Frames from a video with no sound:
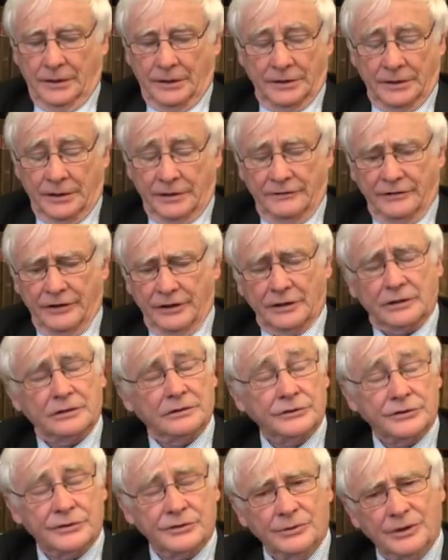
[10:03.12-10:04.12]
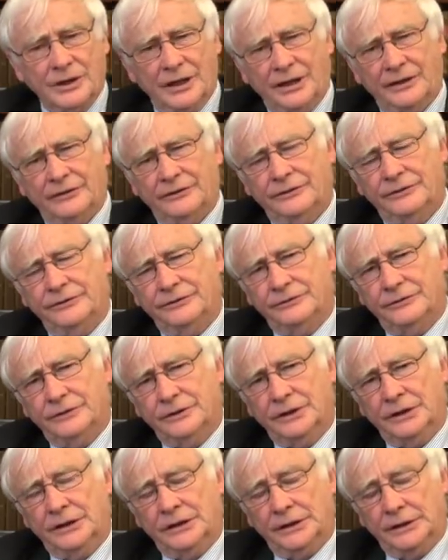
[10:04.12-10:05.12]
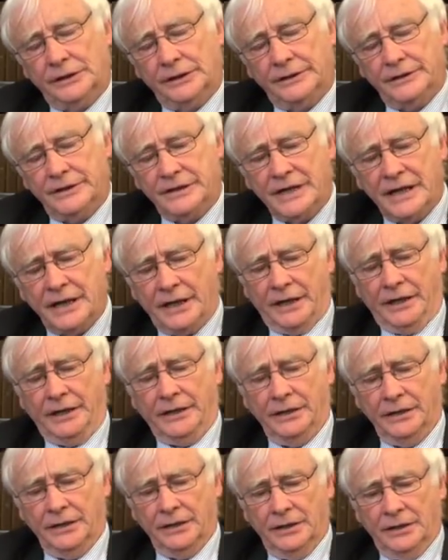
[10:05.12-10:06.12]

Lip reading: other vehicles that we have today